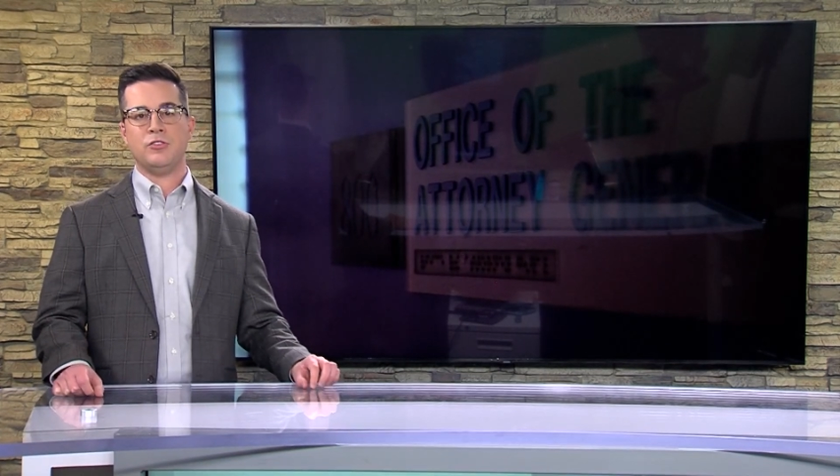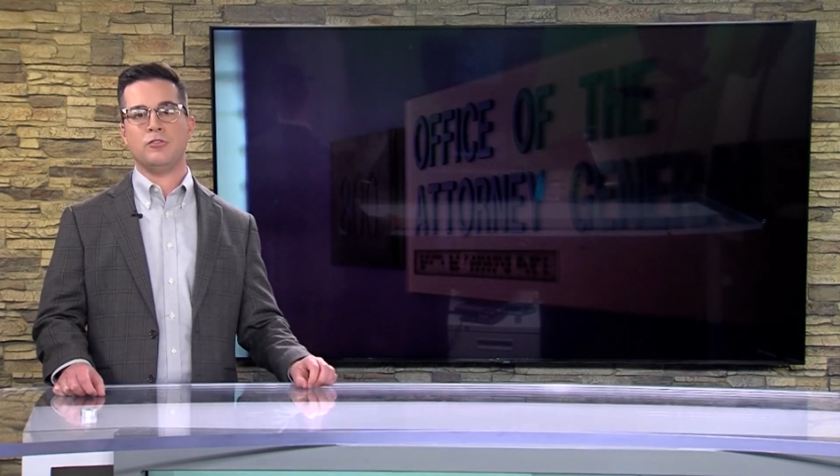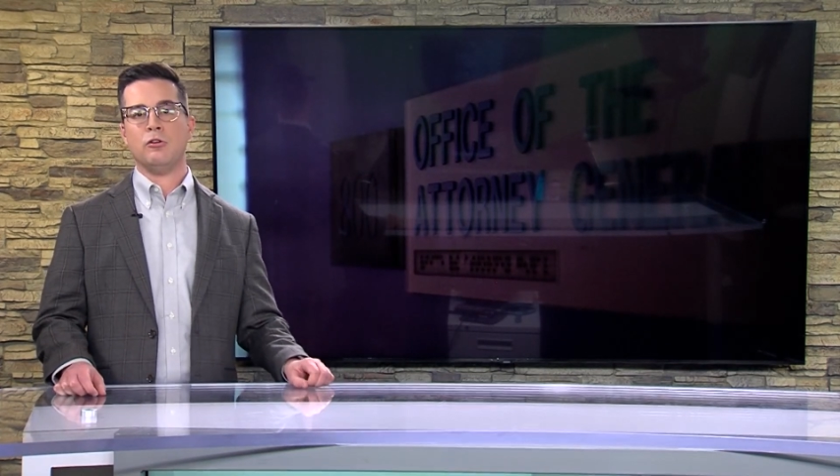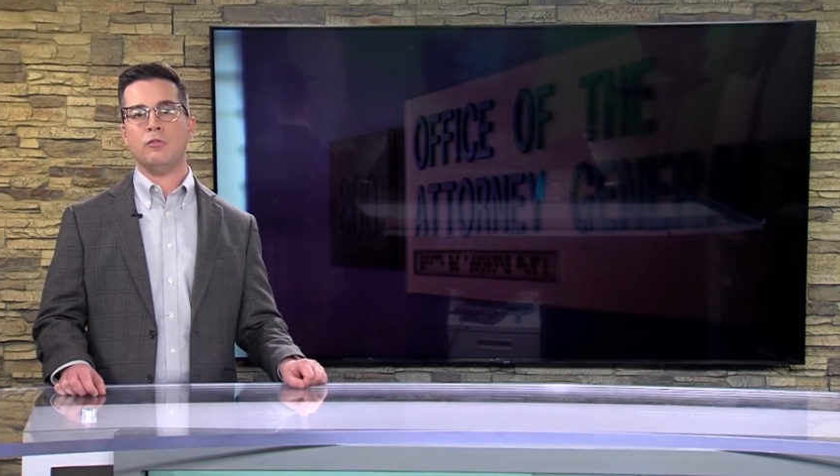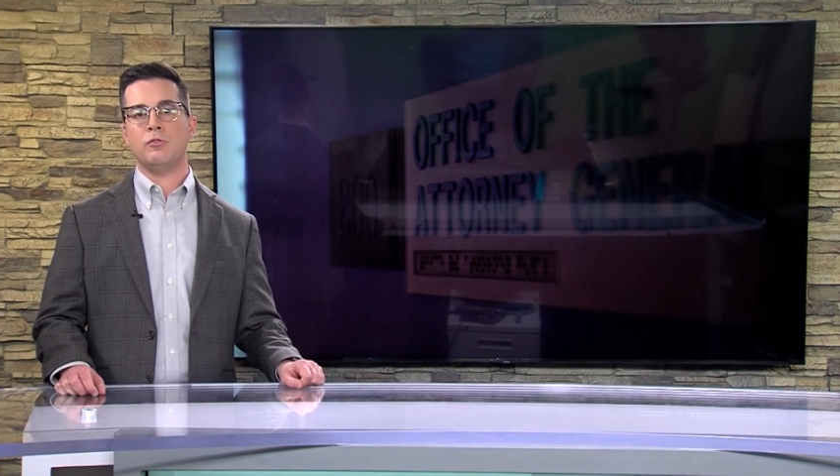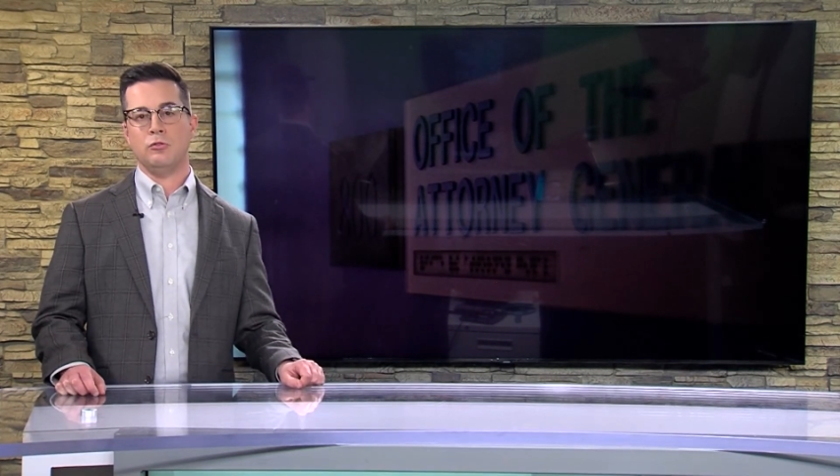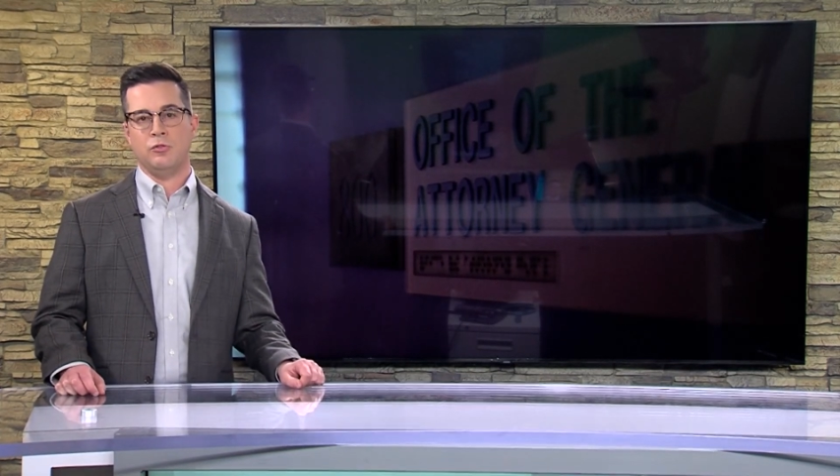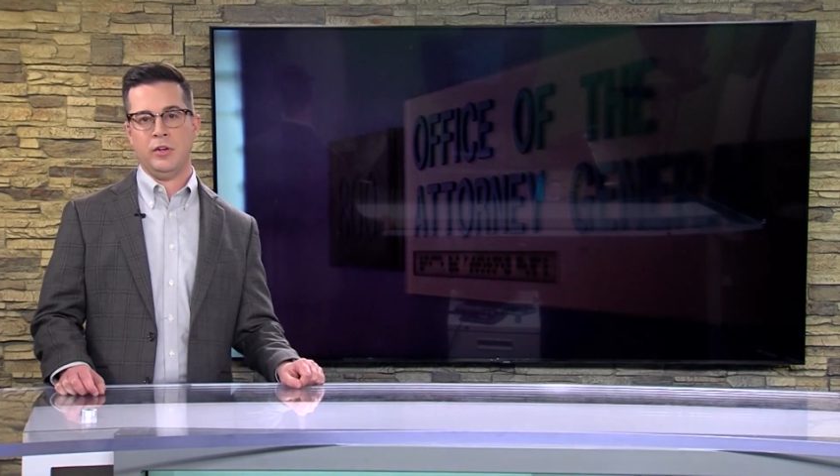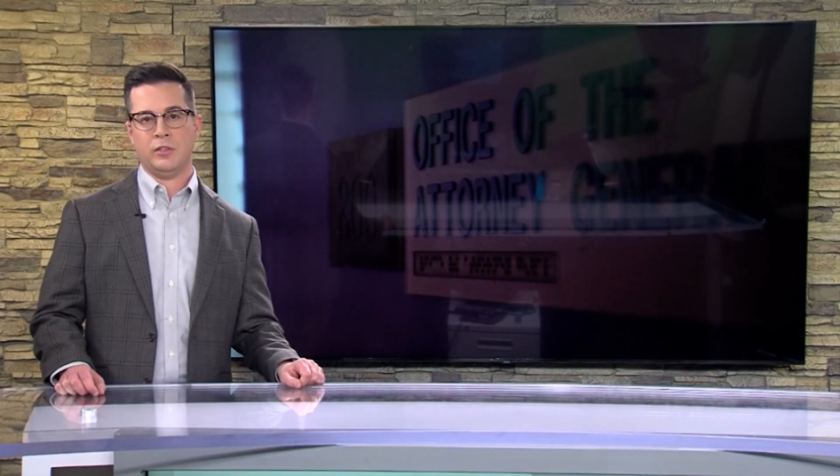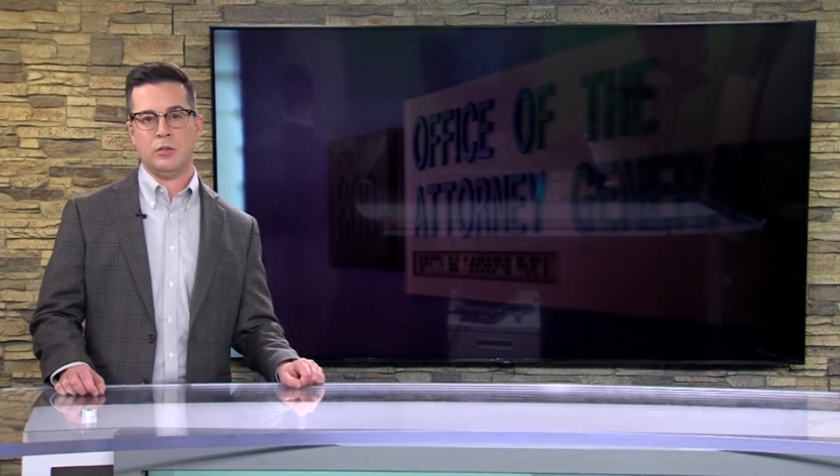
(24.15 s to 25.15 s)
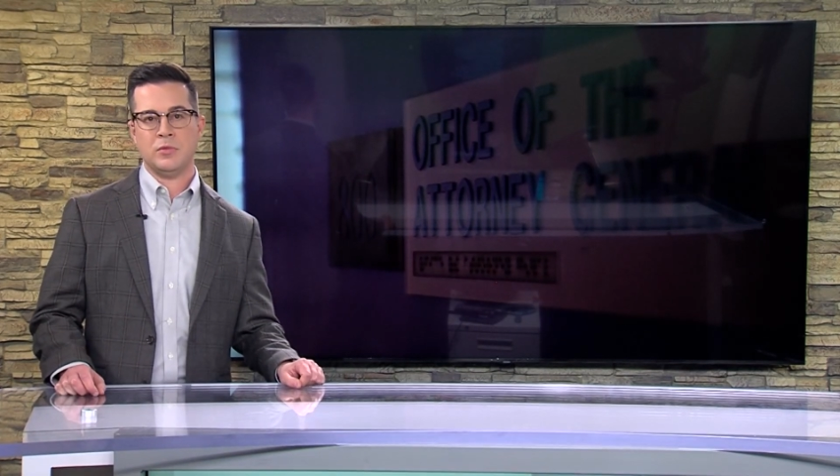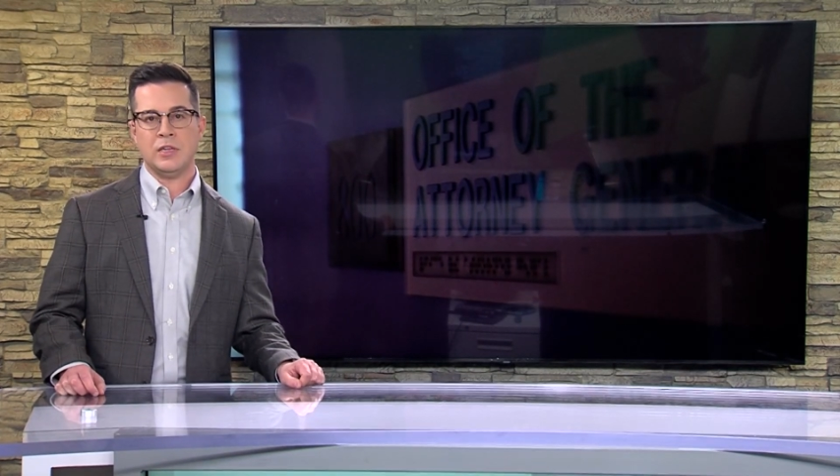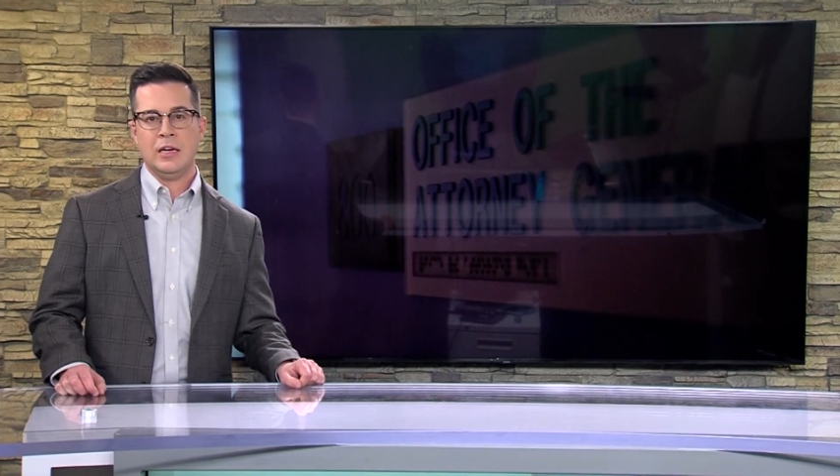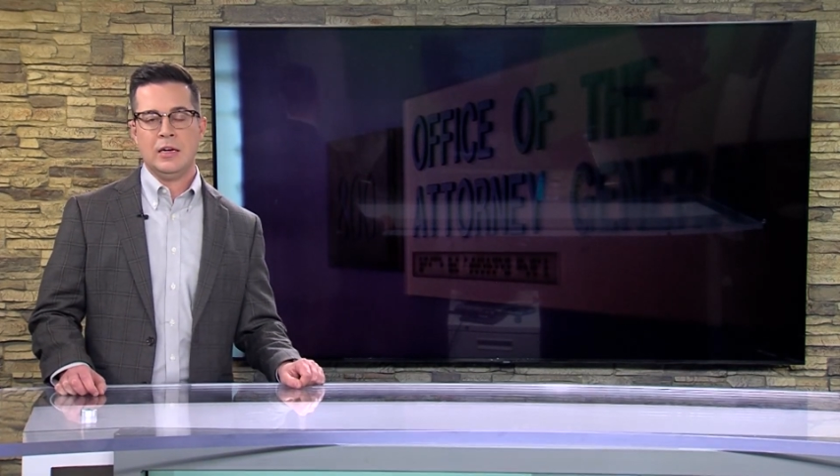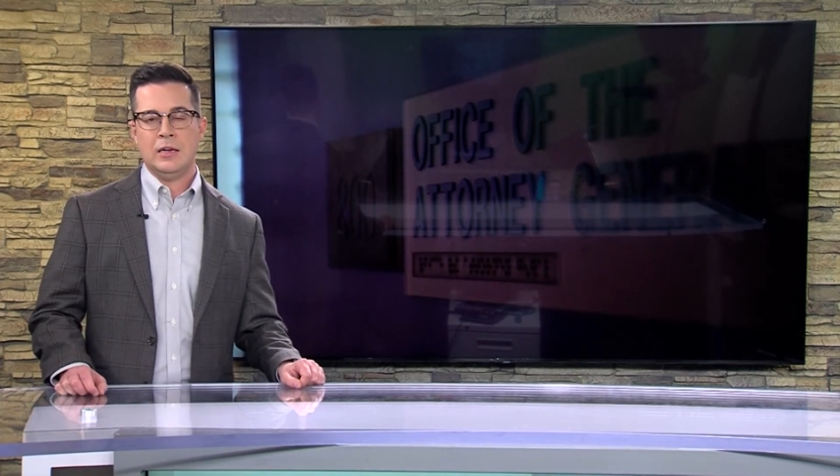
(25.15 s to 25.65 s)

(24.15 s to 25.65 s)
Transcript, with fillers: serve those victims.